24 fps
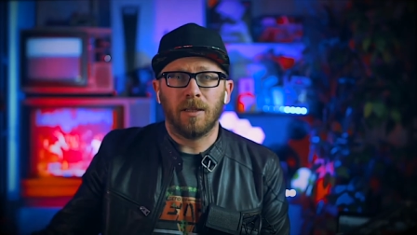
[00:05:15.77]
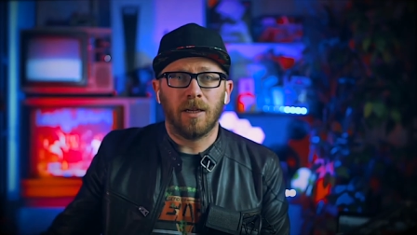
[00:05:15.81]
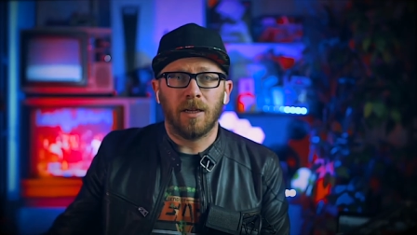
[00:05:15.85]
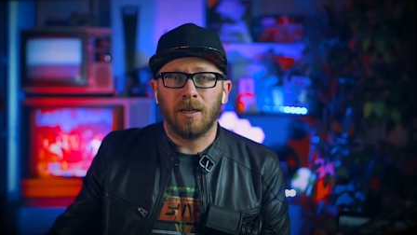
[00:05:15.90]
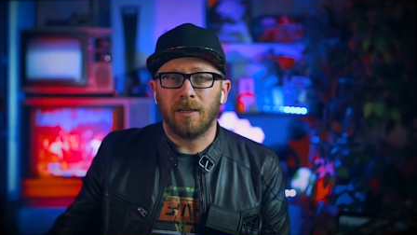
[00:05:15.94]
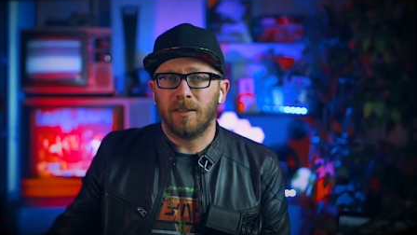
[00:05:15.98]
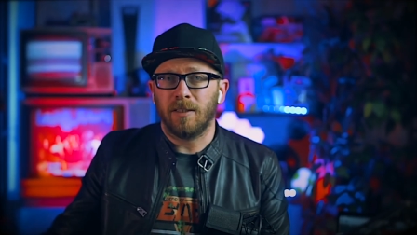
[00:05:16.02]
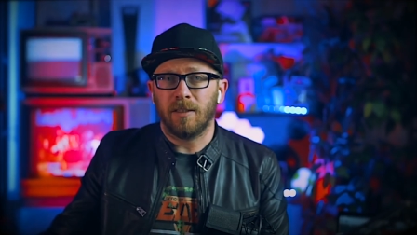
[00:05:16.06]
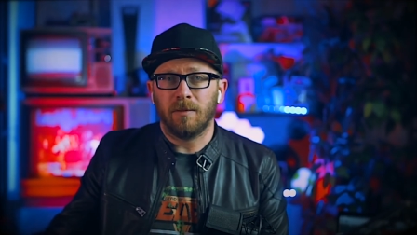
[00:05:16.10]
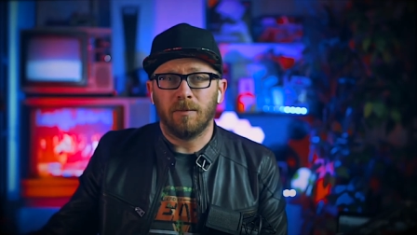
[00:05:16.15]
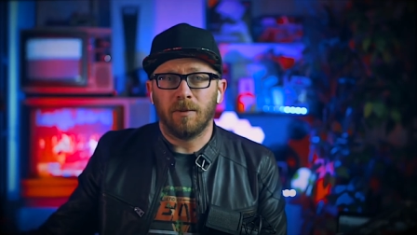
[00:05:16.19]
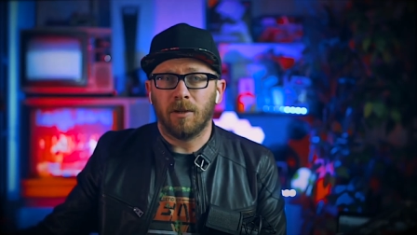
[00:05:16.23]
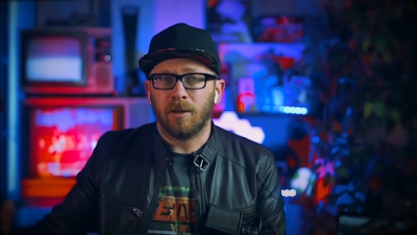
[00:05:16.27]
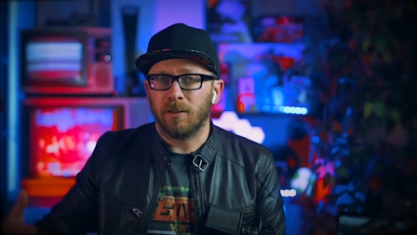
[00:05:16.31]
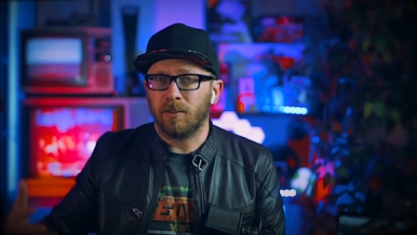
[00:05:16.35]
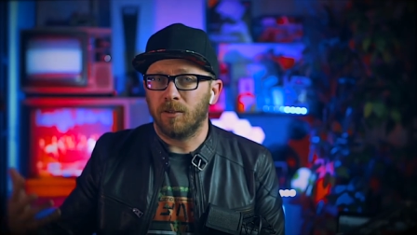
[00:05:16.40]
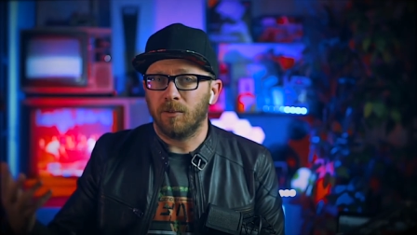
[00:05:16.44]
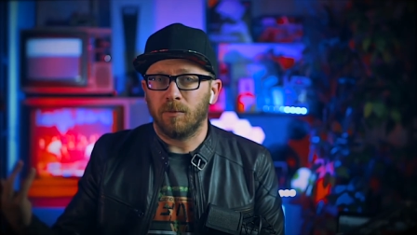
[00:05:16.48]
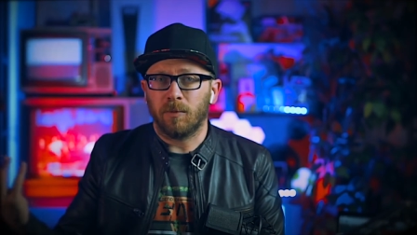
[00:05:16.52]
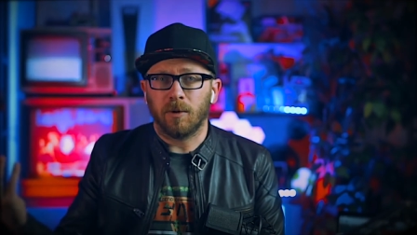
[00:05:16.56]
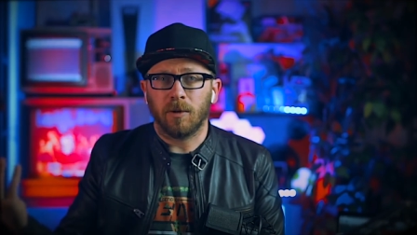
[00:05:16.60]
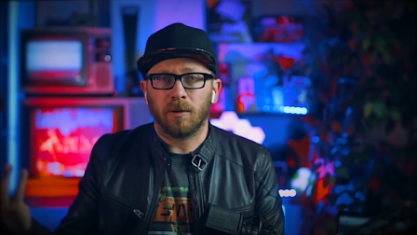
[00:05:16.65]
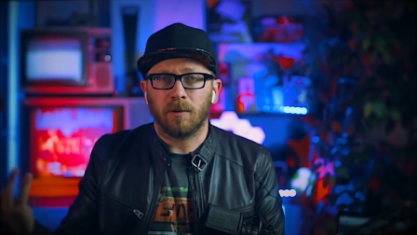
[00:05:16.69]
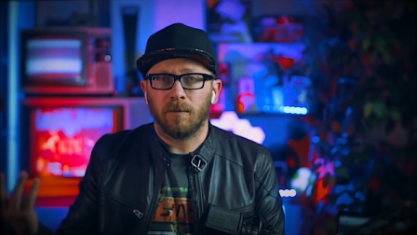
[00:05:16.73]
They seem to
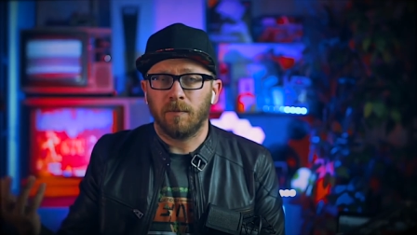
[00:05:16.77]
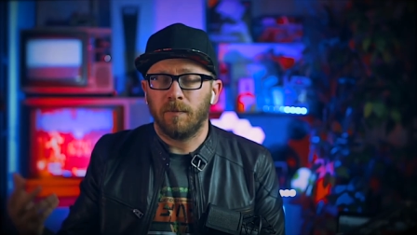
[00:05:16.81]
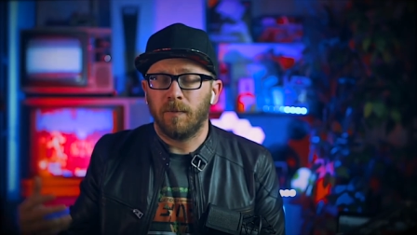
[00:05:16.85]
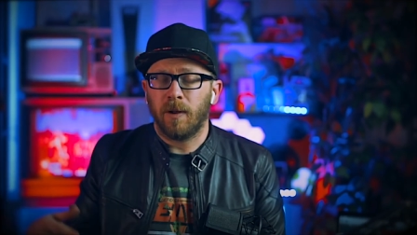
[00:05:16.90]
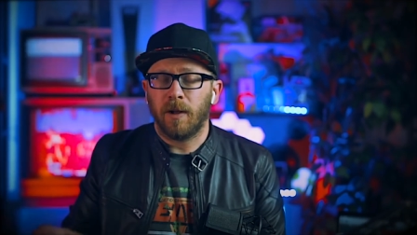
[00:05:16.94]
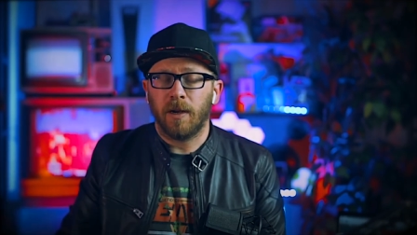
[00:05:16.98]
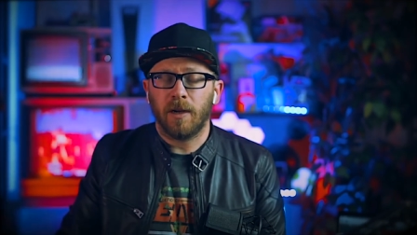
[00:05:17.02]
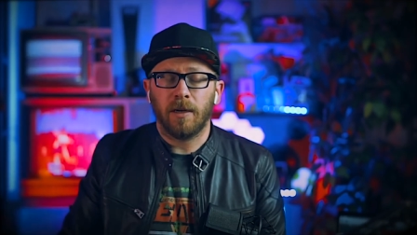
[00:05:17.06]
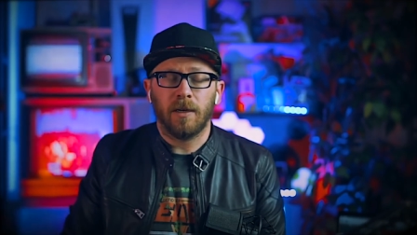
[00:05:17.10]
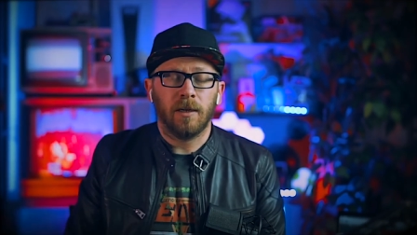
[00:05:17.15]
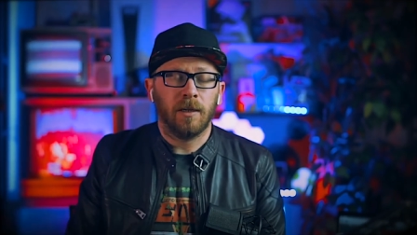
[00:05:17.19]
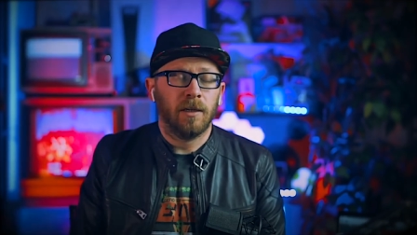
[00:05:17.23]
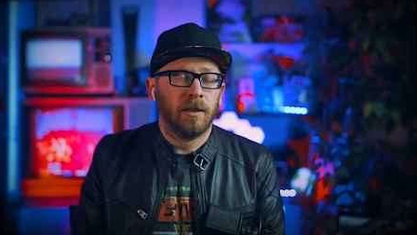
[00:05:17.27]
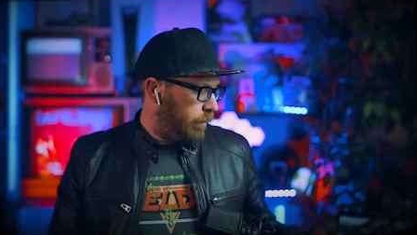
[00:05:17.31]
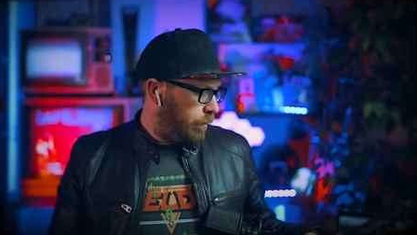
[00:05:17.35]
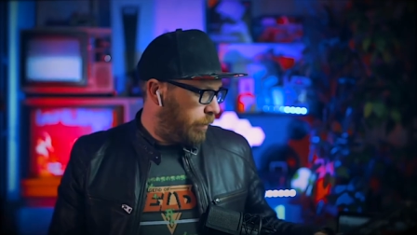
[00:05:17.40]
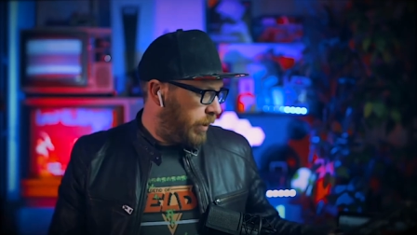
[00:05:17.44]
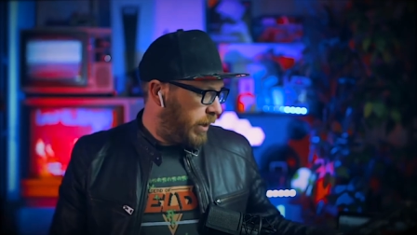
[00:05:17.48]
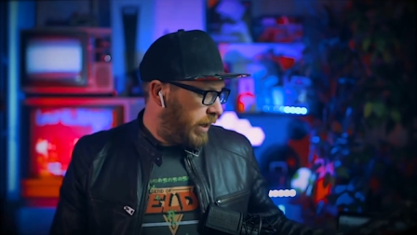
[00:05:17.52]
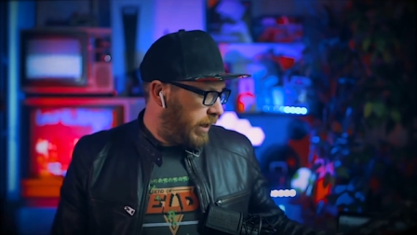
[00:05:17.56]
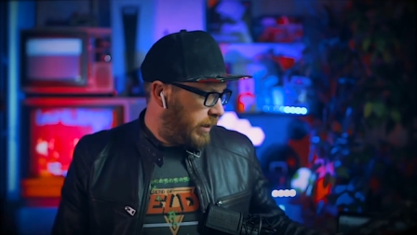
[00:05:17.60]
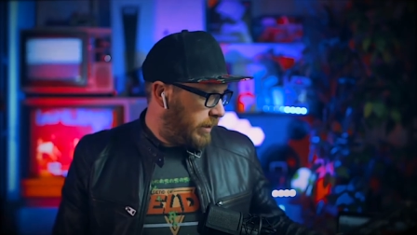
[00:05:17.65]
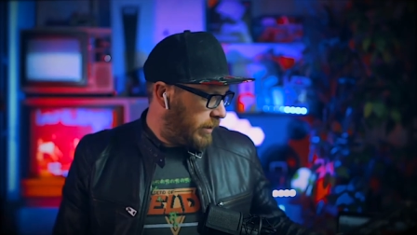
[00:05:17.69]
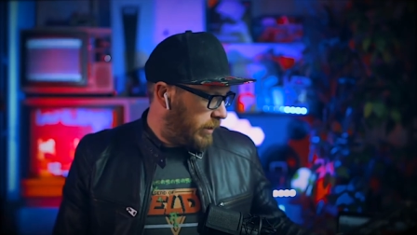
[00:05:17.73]
also work fine,
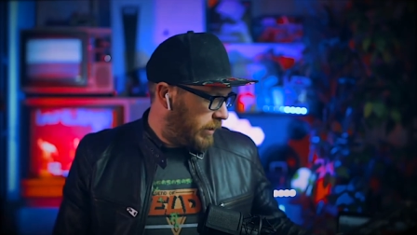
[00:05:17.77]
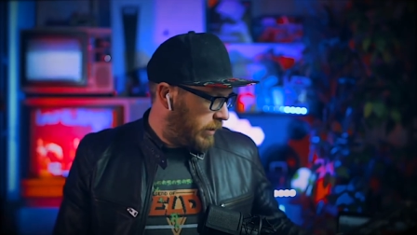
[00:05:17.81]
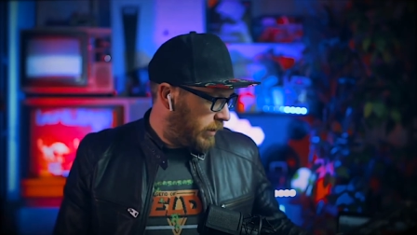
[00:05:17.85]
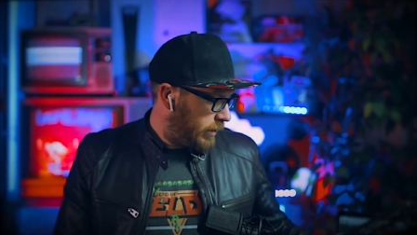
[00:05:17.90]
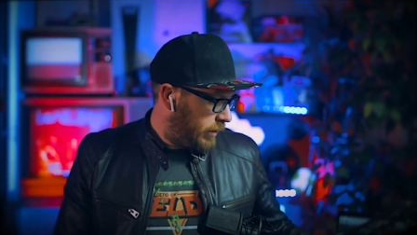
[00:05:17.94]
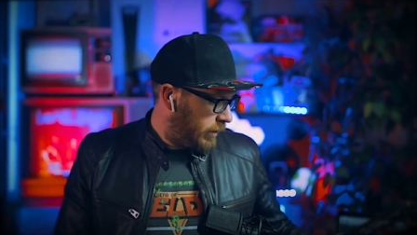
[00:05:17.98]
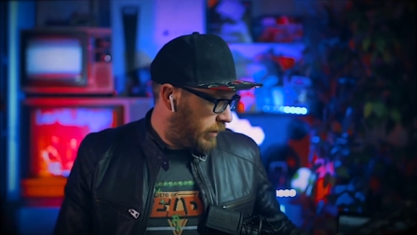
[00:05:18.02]
but